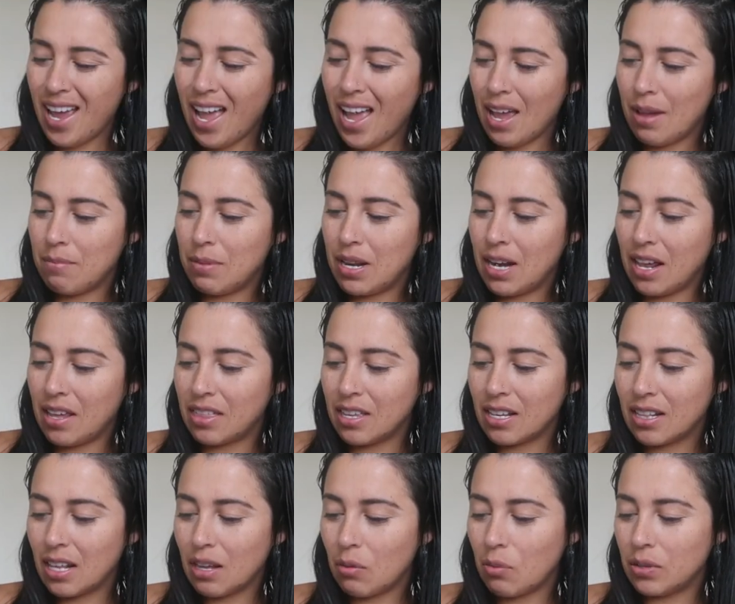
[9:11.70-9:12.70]
yeah, I mean, I
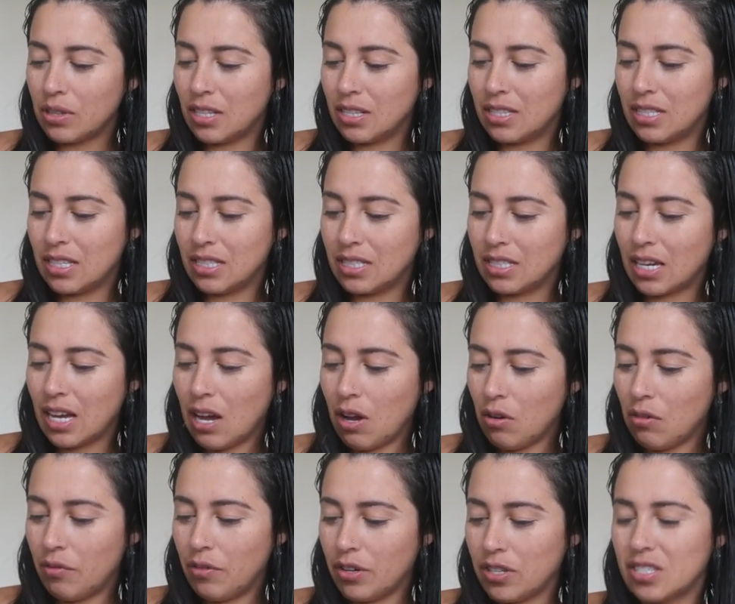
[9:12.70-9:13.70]
think like with the
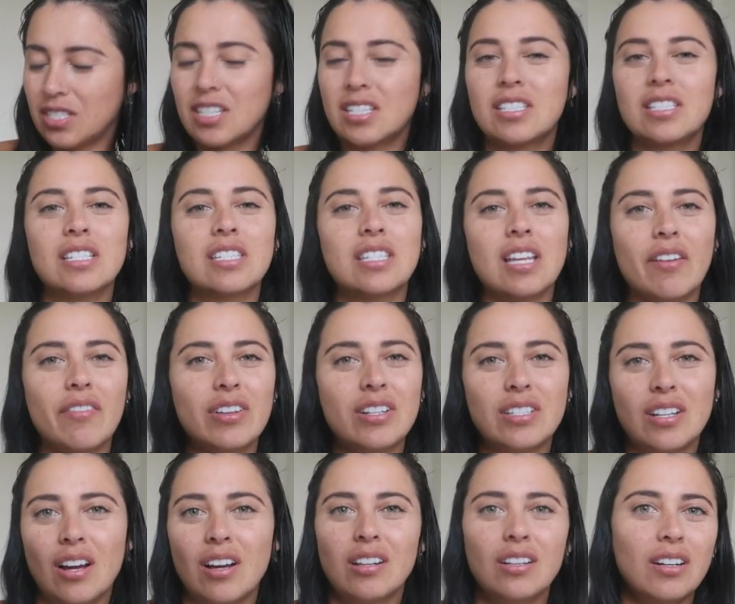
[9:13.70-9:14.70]
discount for
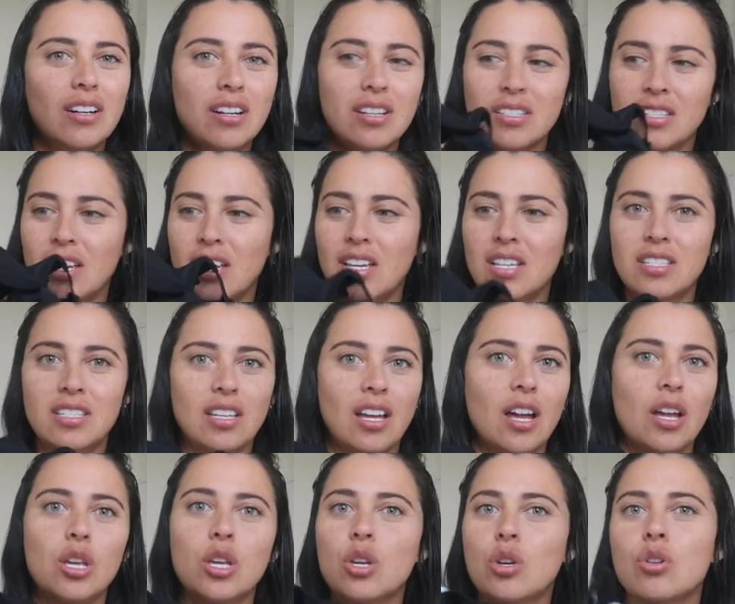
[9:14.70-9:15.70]
$67 is a
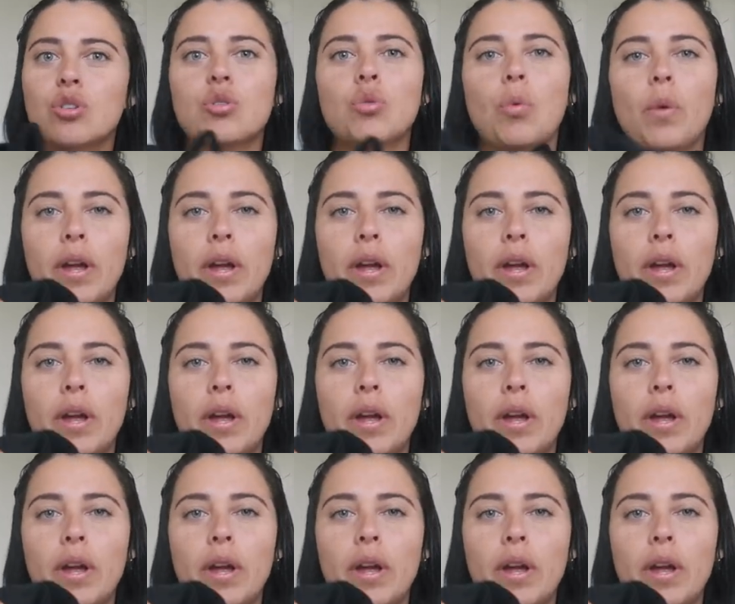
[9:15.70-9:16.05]
huge